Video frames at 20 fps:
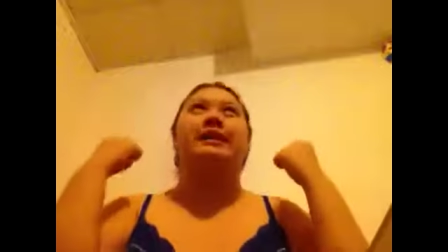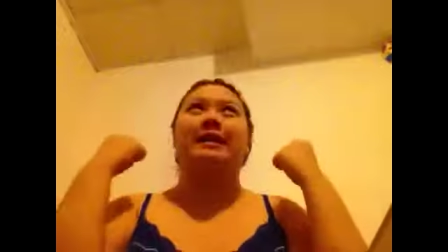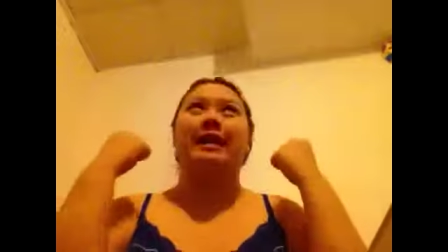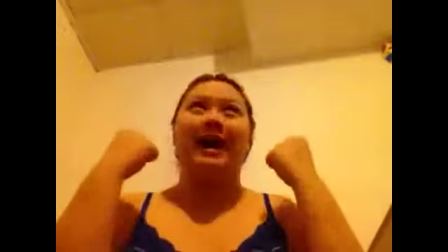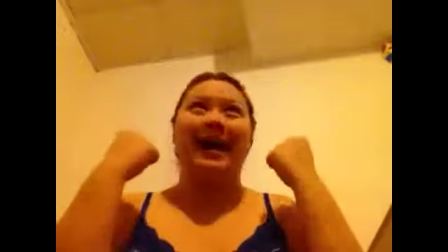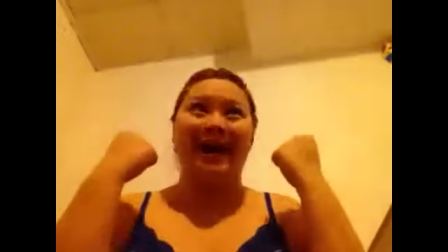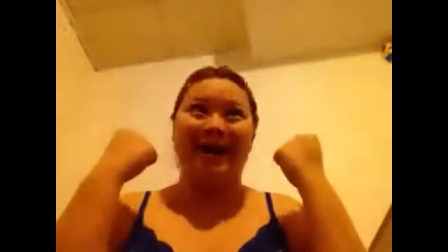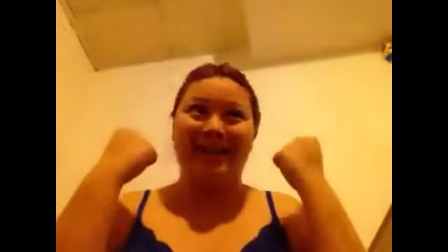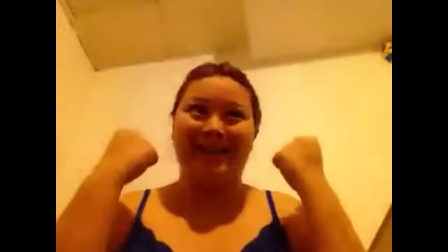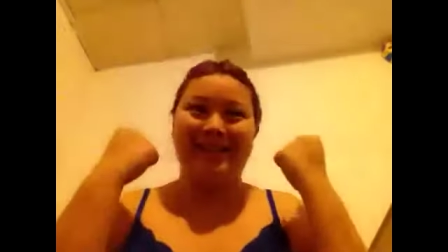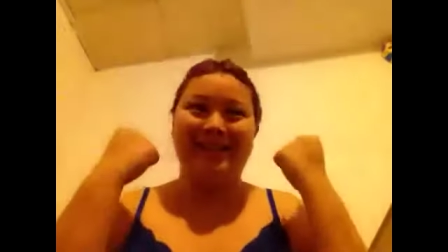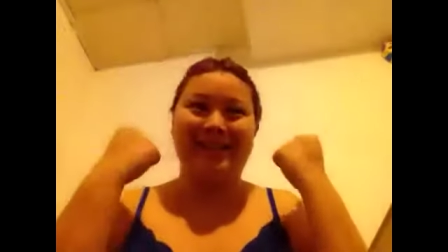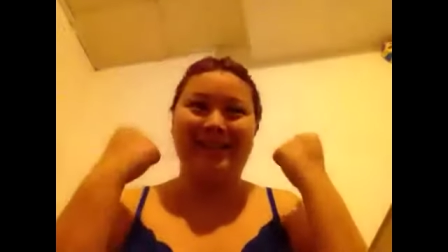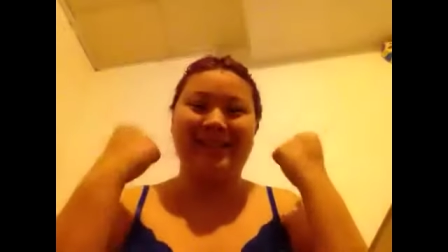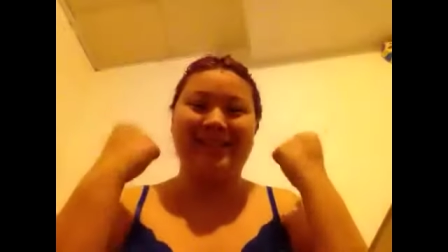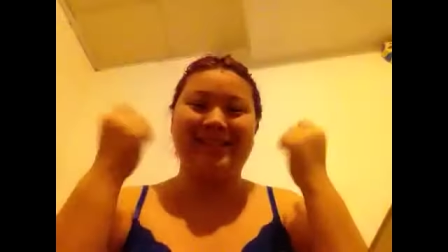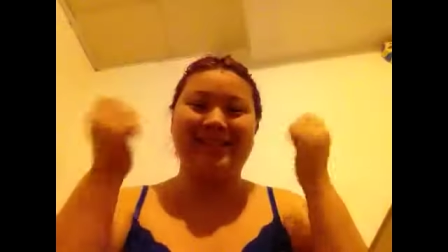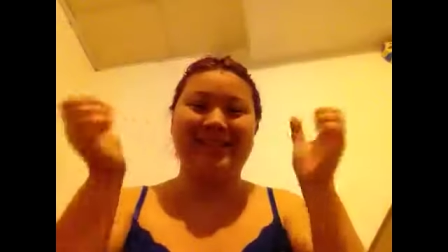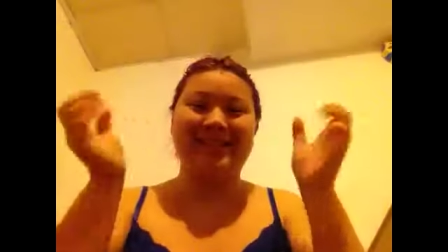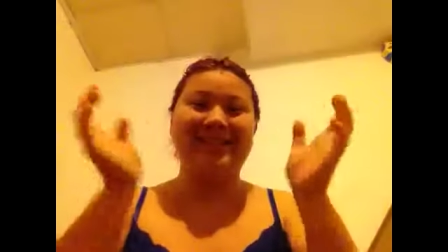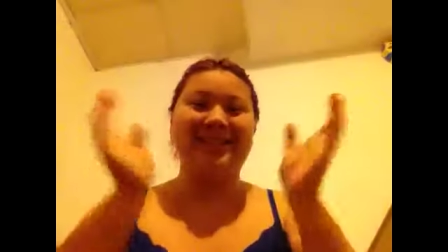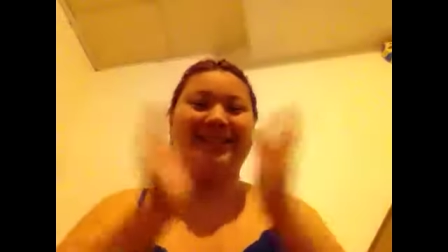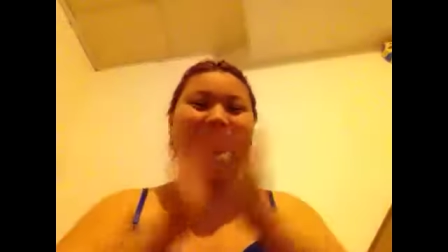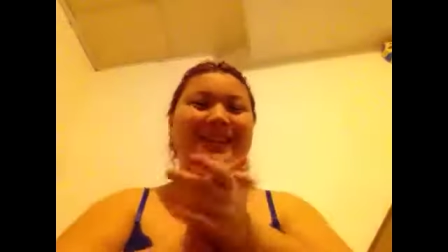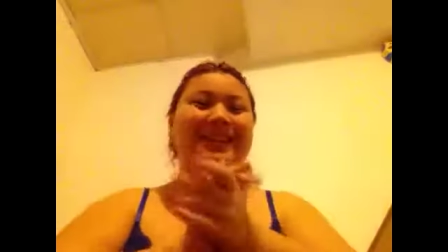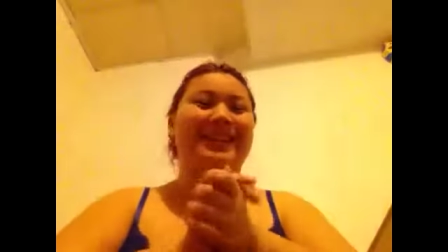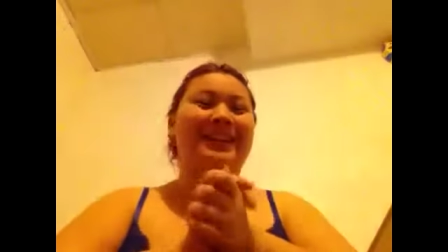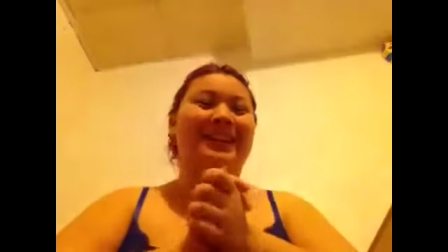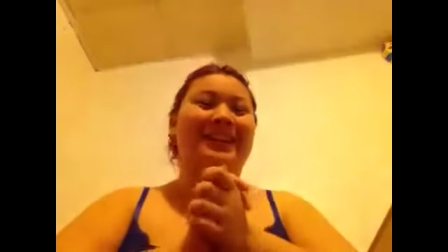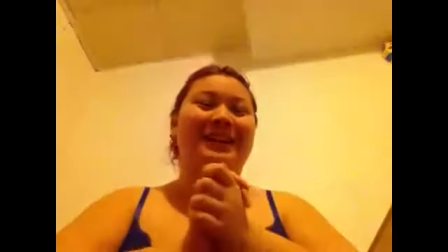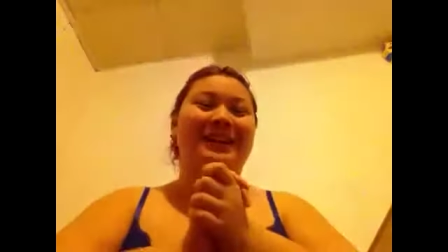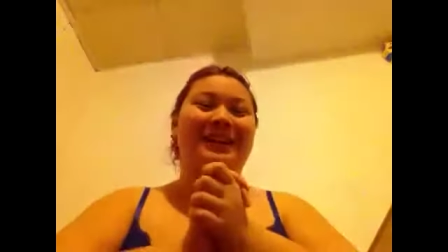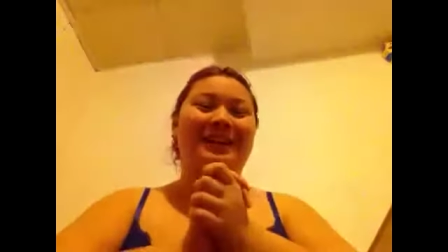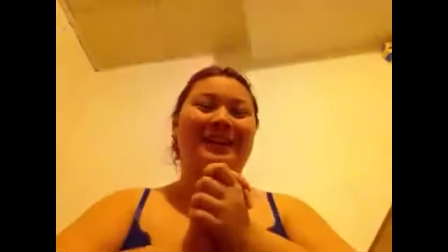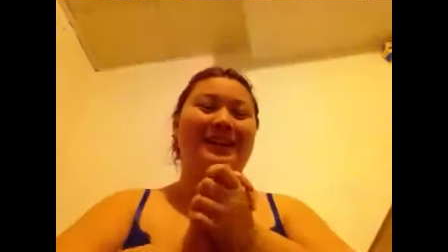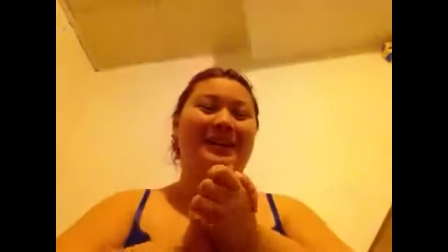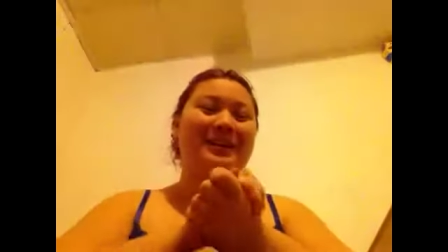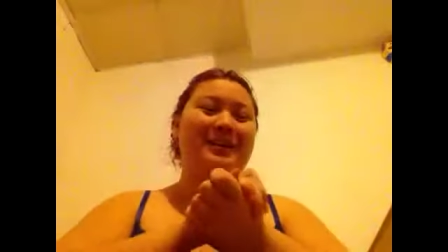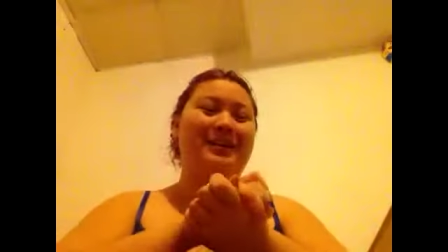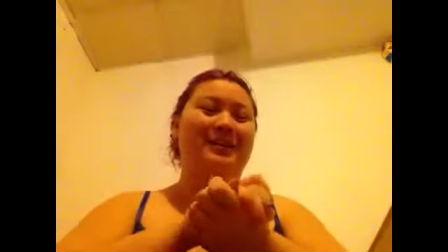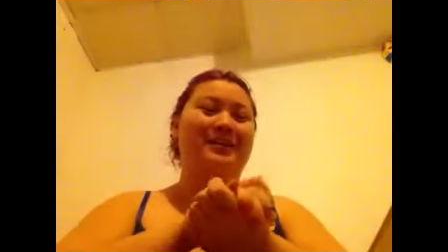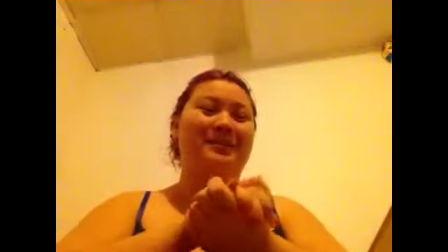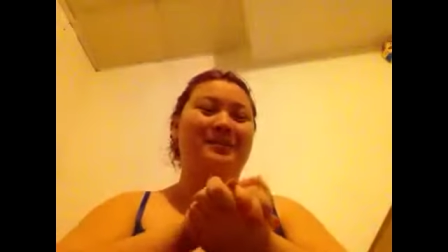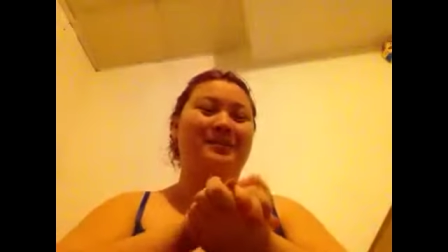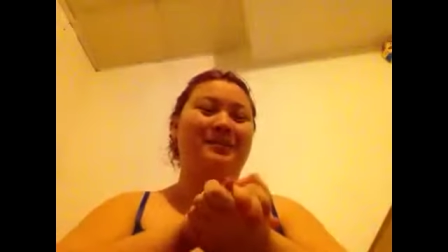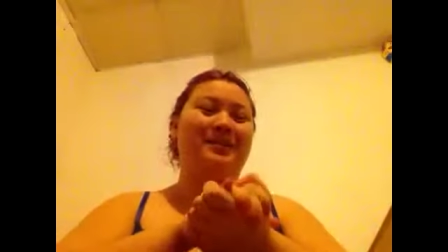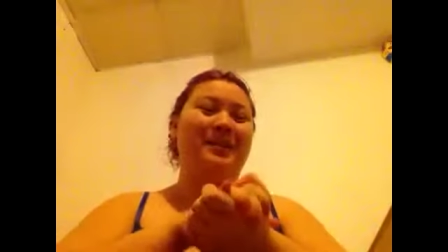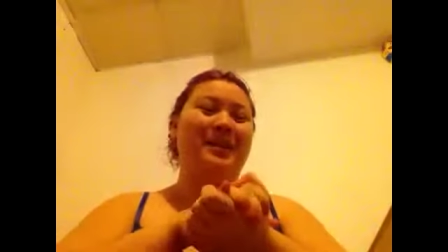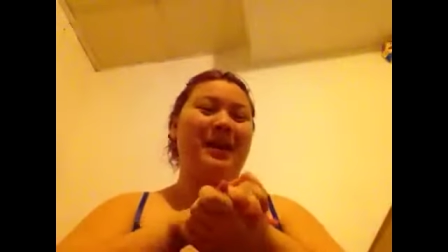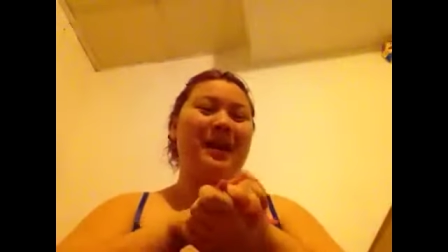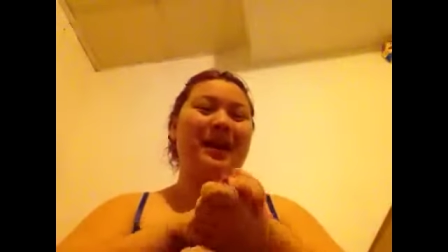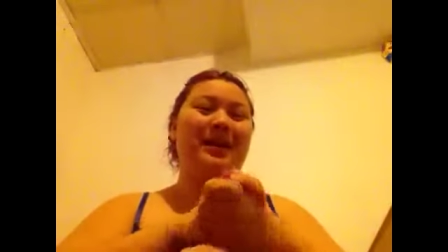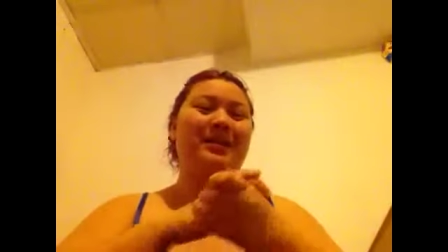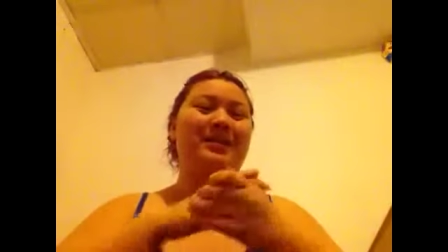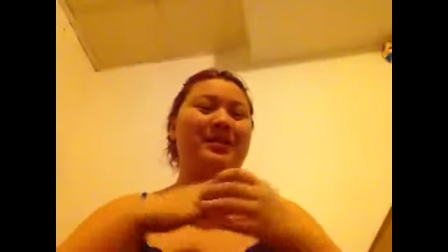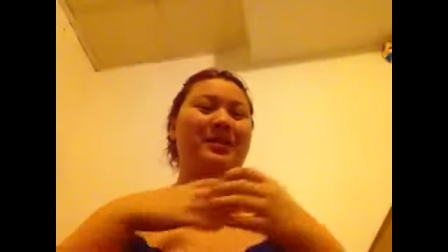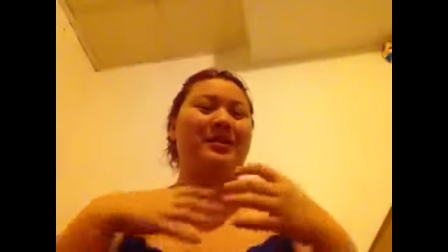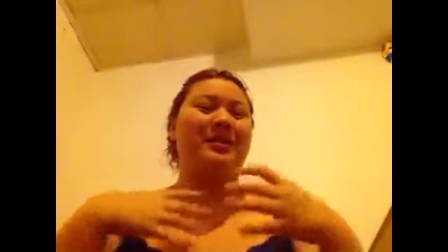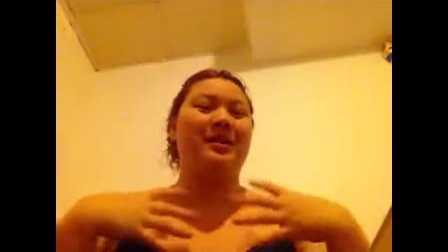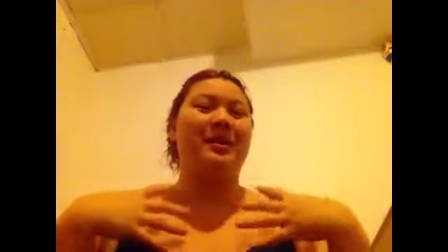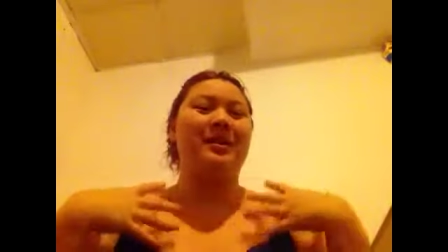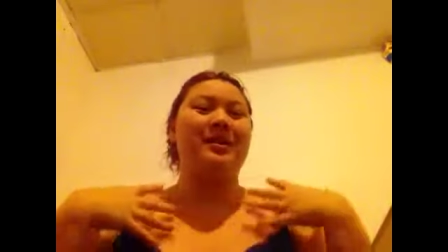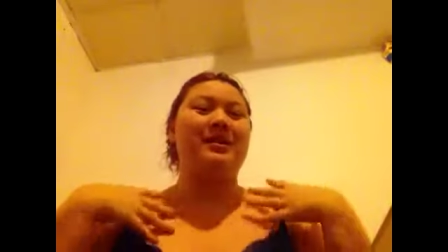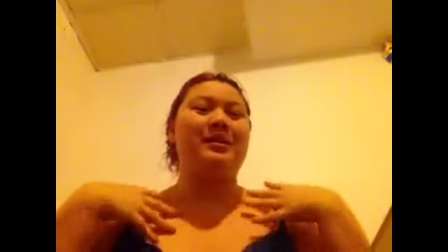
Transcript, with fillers: "Yes." Um, I don't know.